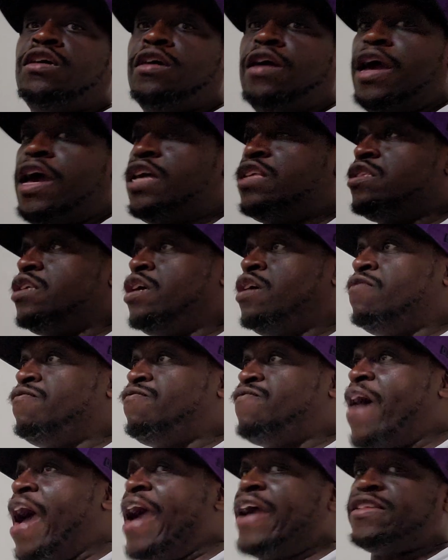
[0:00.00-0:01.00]
And in
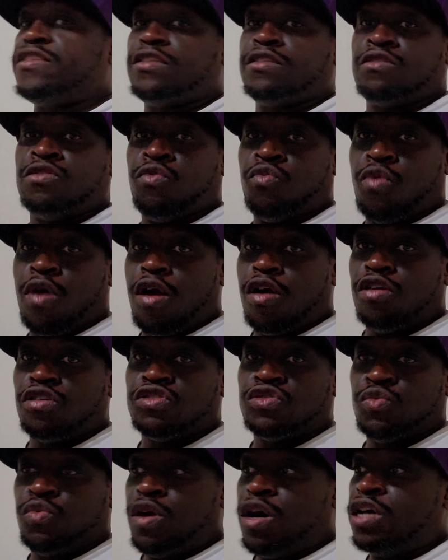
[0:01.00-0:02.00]
fact, the
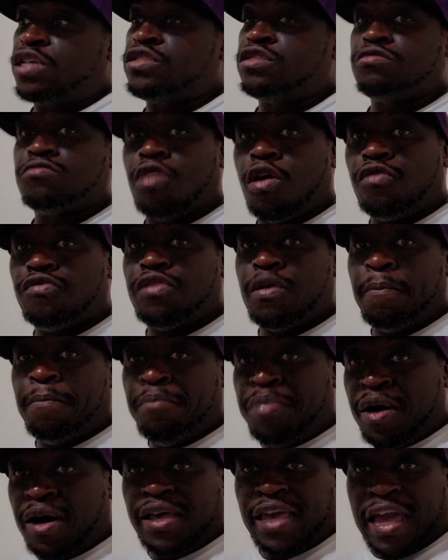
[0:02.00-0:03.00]
words was throw the
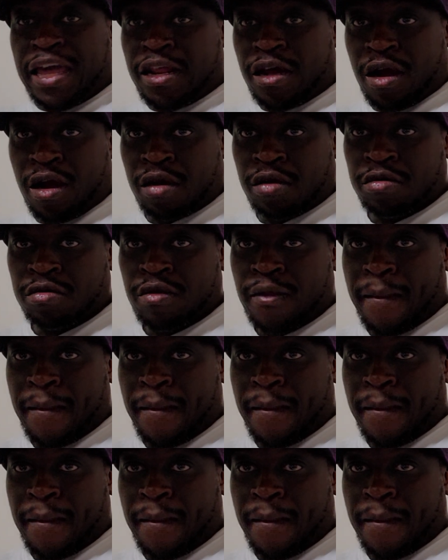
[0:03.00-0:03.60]
book at her.